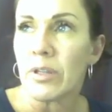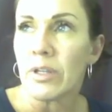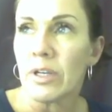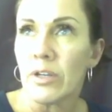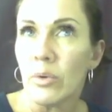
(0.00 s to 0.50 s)

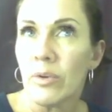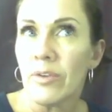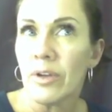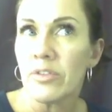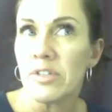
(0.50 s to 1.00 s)
think a
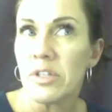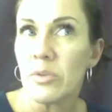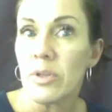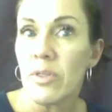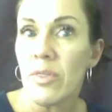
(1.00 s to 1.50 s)
Norvell
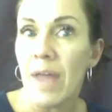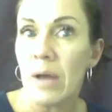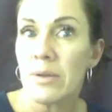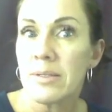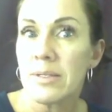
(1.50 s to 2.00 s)

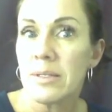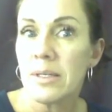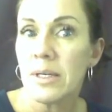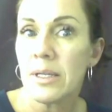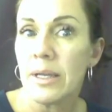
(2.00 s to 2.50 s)

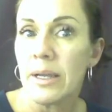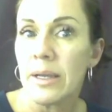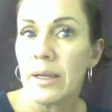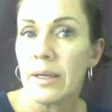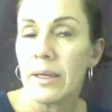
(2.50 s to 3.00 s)
Z3000,
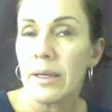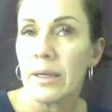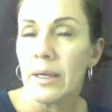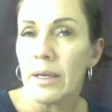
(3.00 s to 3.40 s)
a